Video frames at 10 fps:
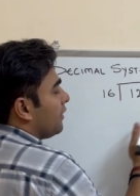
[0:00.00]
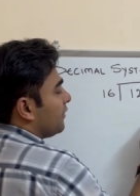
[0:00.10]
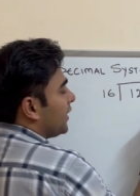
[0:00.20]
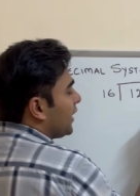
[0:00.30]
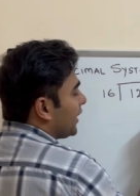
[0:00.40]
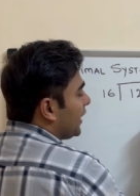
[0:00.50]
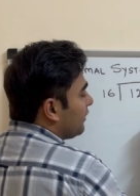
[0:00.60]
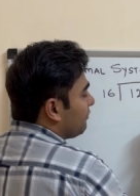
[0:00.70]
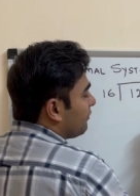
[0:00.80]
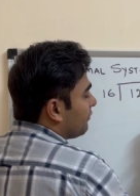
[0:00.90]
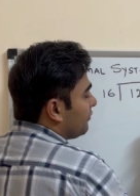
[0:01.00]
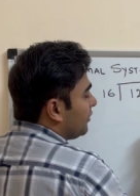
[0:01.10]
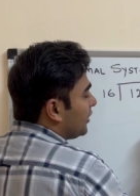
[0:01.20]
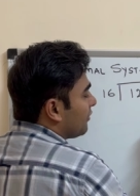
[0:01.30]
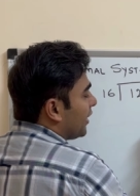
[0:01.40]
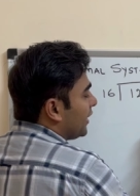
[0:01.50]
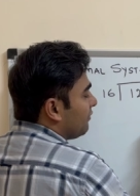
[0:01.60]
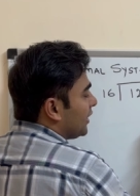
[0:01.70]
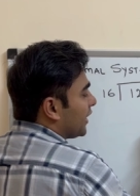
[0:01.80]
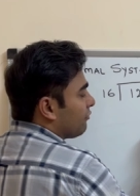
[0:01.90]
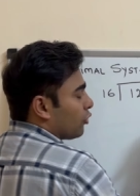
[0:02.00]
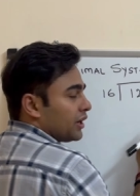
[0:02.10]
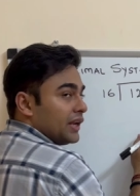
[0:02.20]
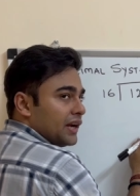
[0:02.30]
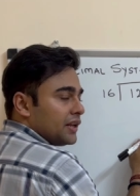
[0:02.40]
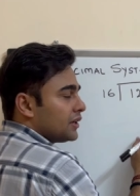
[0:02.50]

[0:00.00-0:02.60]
Then again if we will divide, we'll get 48